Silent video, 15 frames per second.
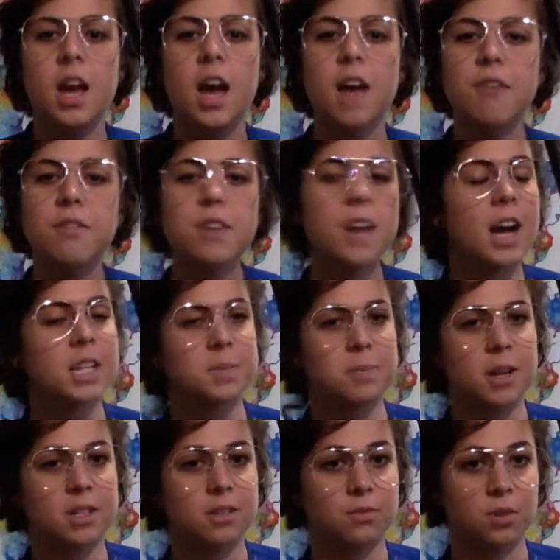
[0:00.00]
Every
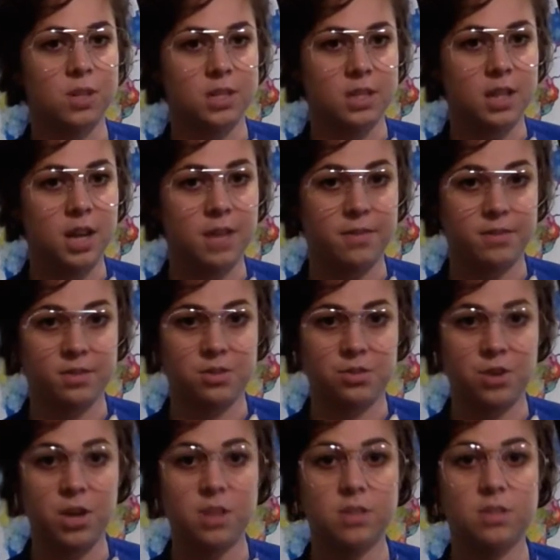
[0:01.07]
aspect of one's life is
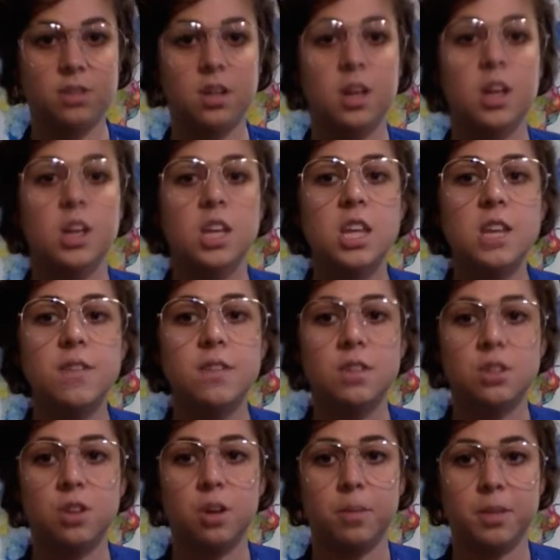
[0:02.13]
addressed, even the
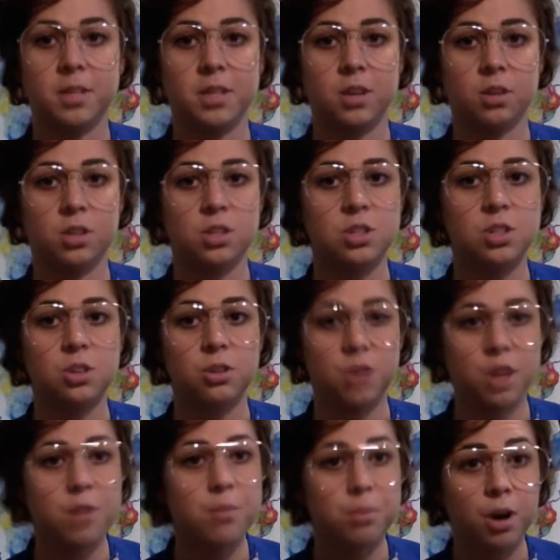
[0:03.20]
topics that are considered
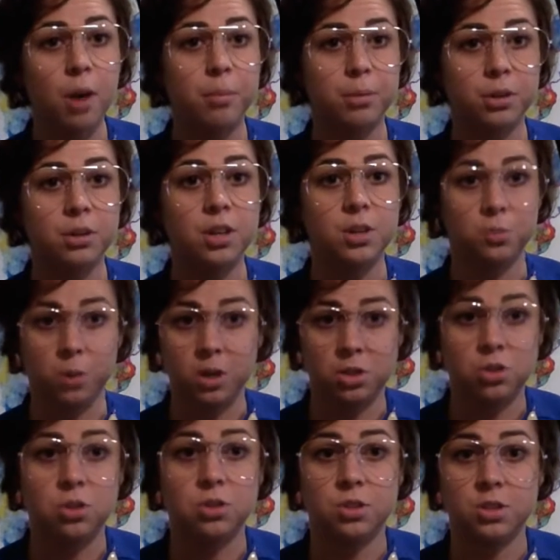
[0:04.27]
improper in
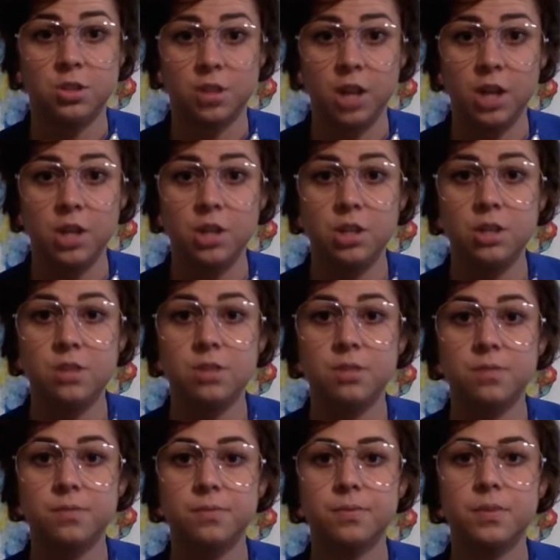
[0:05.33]
Western societies.
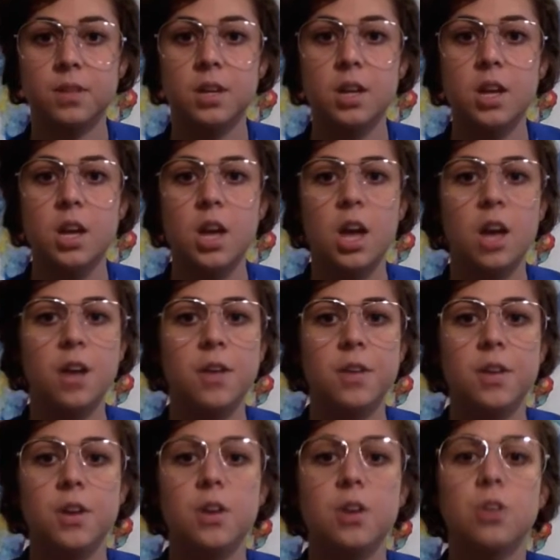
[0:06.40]

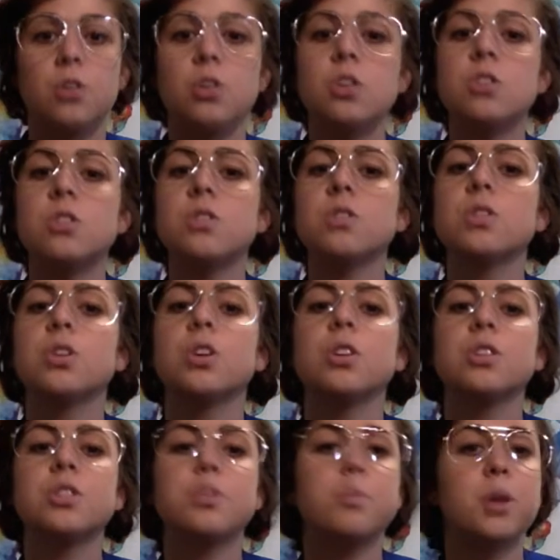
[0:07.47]
Girls are
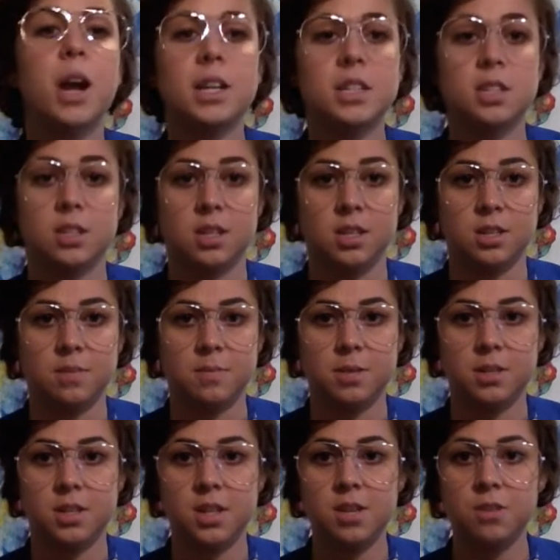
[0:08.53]
encouraged to practice
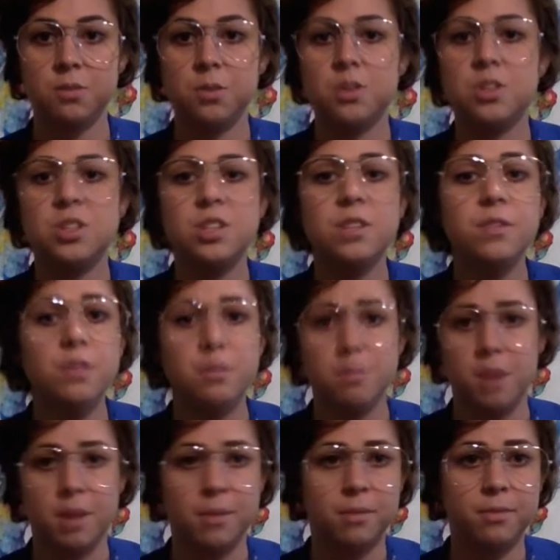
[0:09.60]
intimacy with different
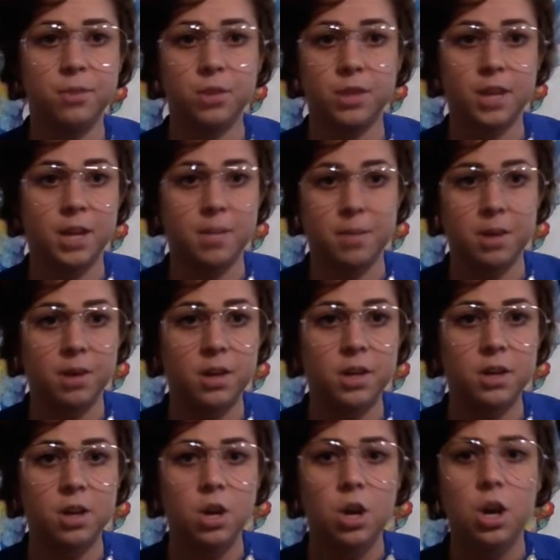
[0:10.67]
men before getting married
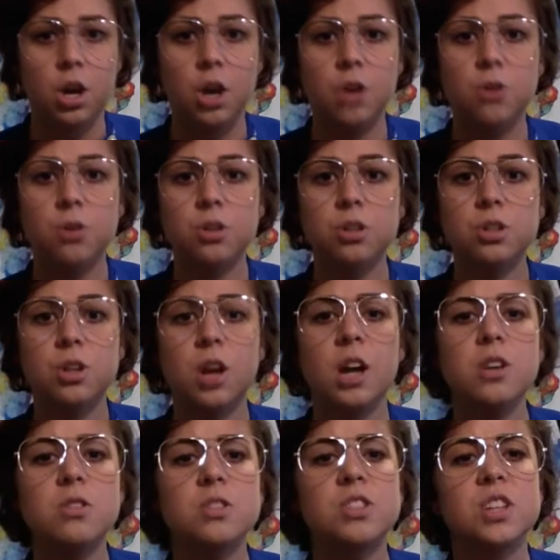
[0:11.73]
in order to
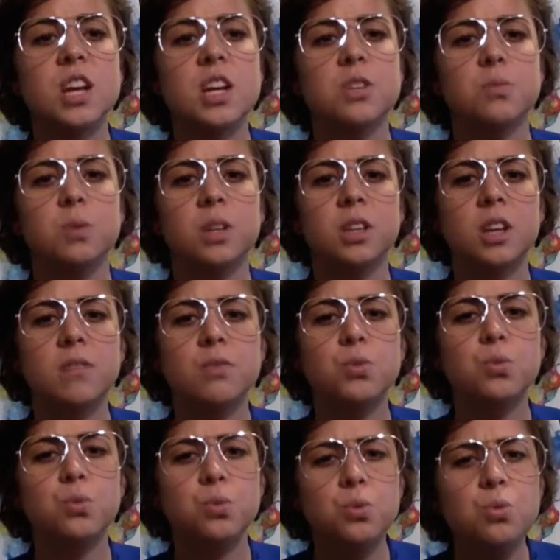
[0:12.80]
understand what love
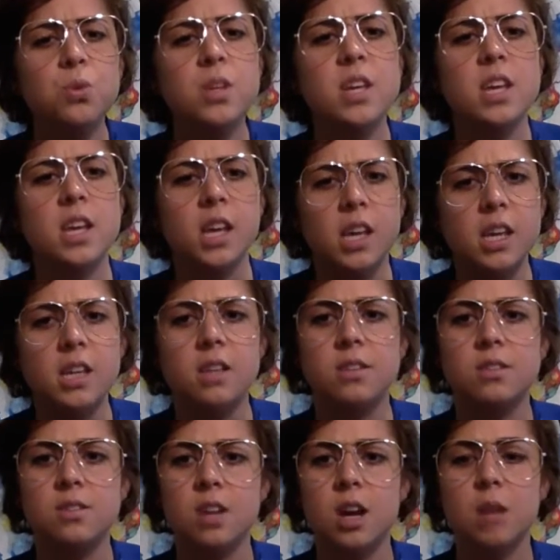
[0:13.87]
truly
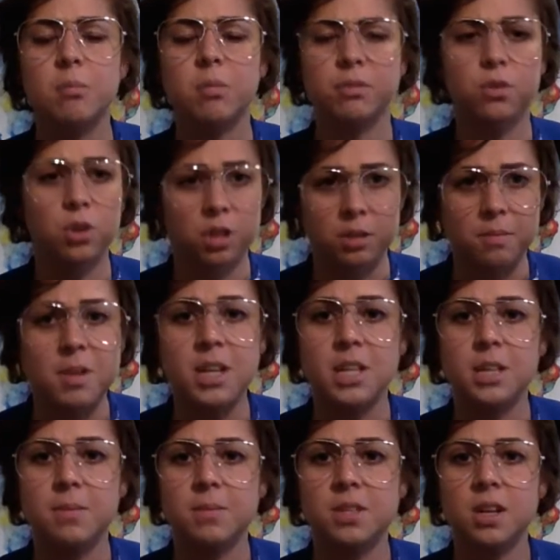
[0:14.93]
is before committing
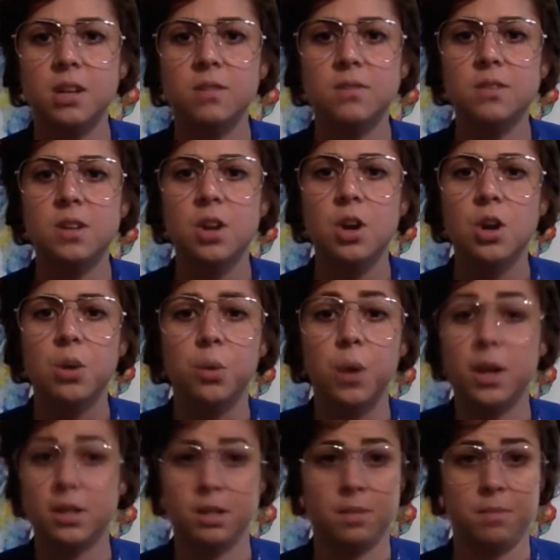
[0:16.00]
themselves,
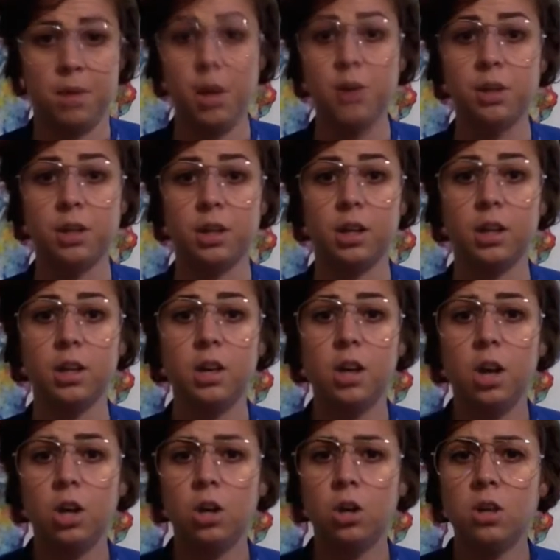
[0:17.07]
whereas in America,
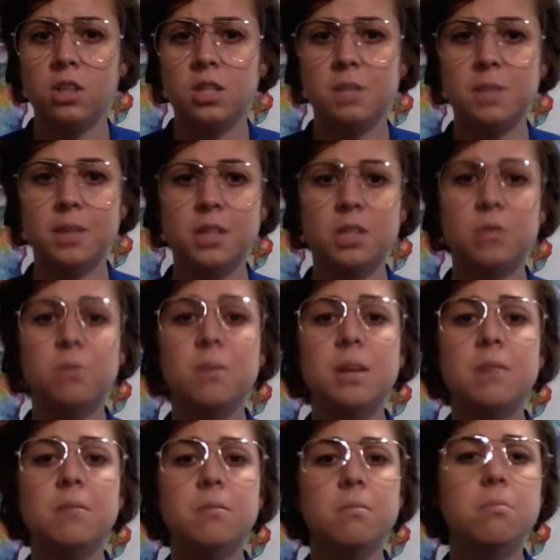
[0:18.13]
a girl is expected to
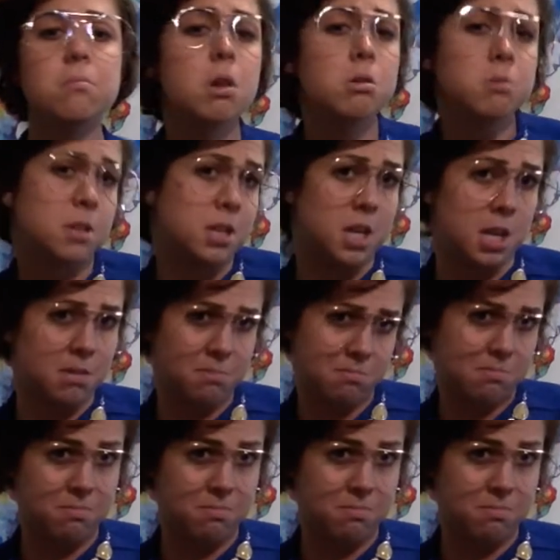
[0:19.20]
remain mostly